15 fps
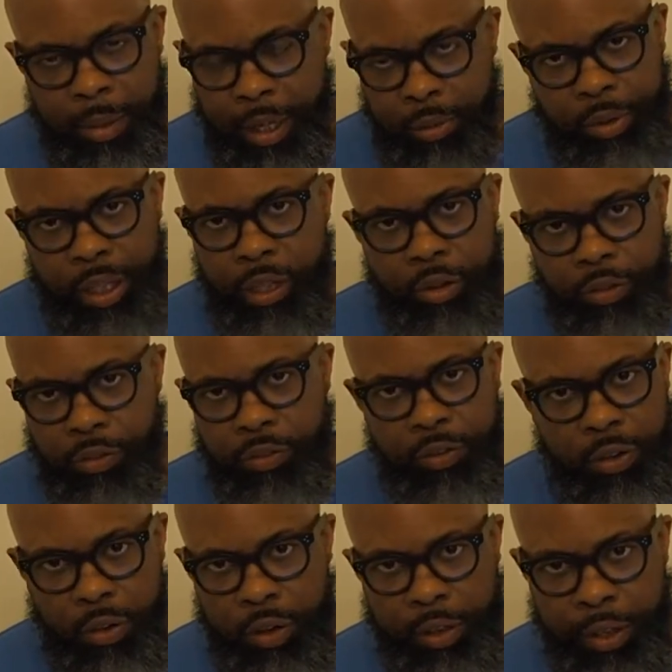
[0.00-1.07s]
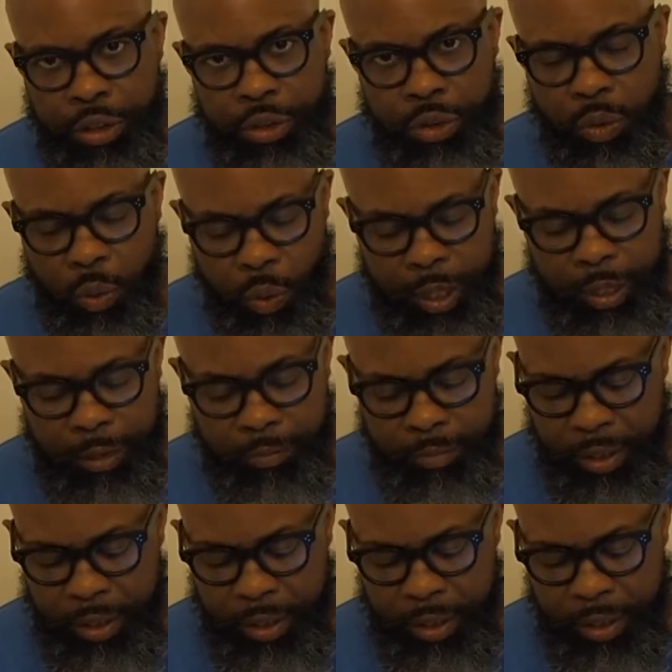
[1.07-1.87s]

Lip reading: but I really don't feel the extra weight.